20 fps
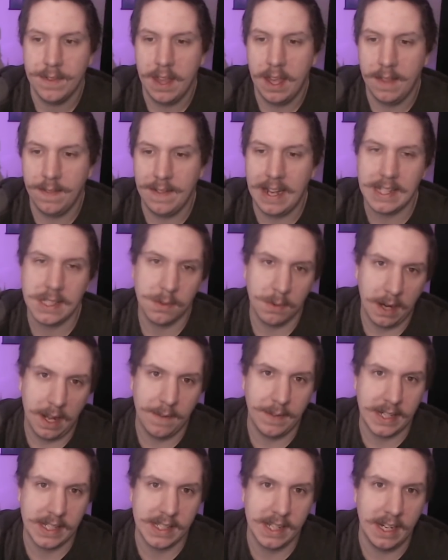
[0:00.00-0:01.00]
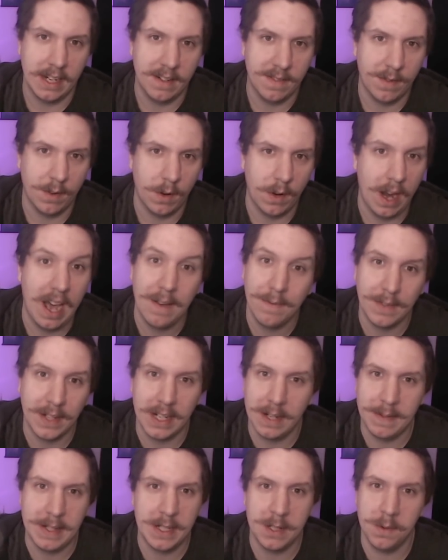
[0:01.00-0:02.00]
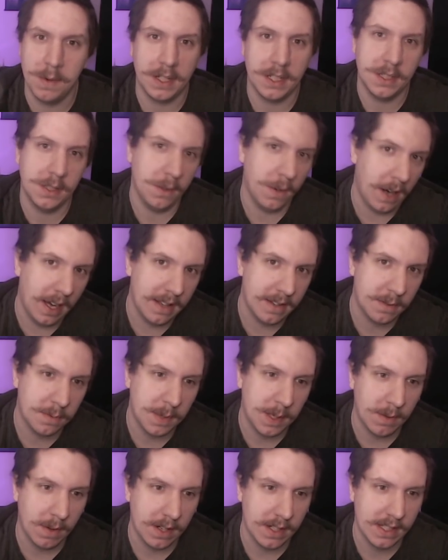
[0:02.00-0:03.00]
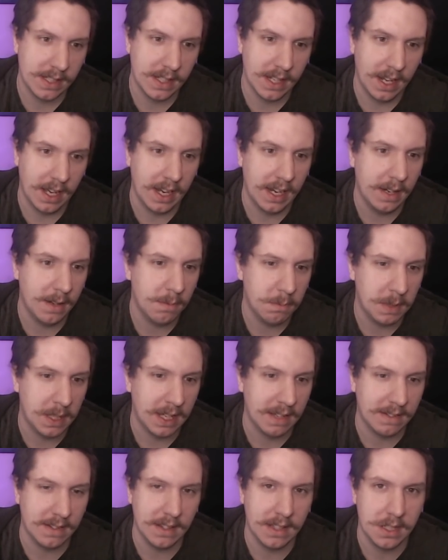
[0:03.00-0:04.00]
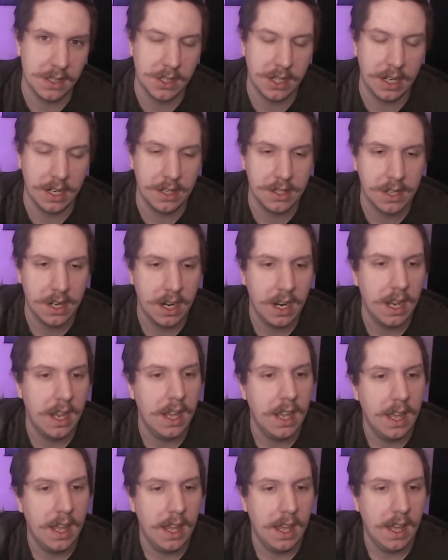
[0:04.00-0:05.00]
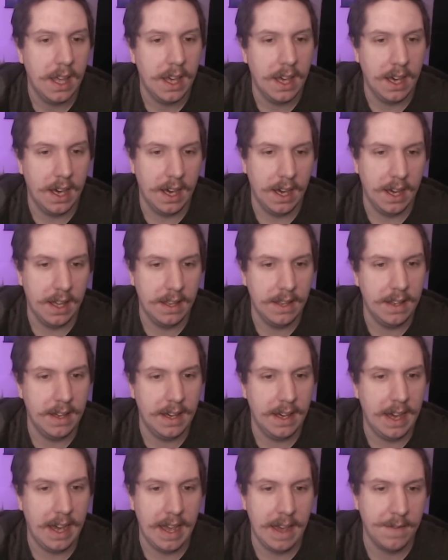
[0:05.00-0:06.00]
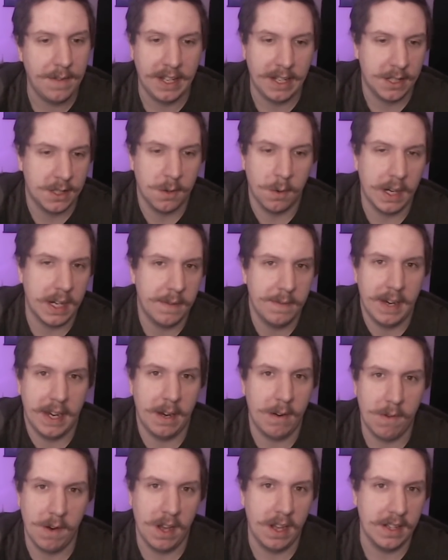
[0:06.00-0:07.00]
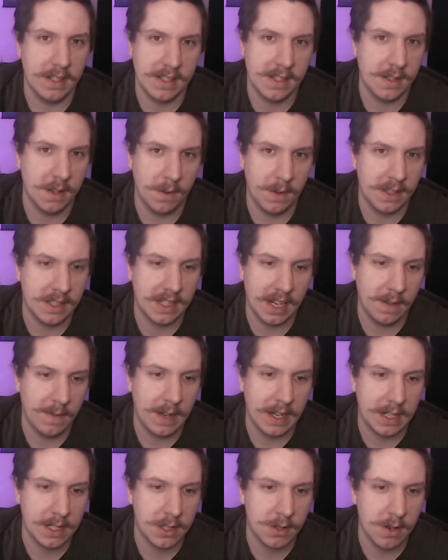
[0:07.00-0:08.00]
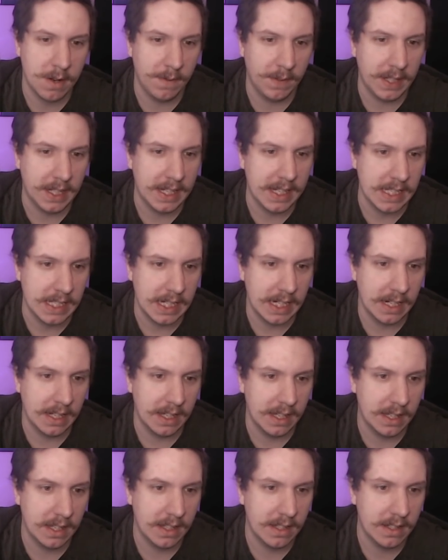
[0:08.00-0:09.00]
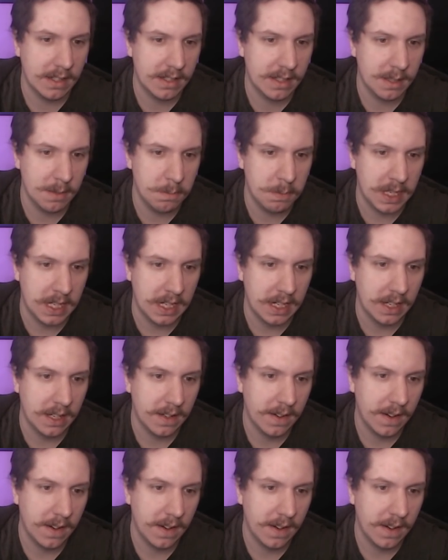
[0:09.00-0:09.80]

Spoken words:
And that's what I'm excited for. I'm going to be doing Duat speedruns tonight because of this change. I have like a 20-minute run, so it's going to be extremely easy to beat.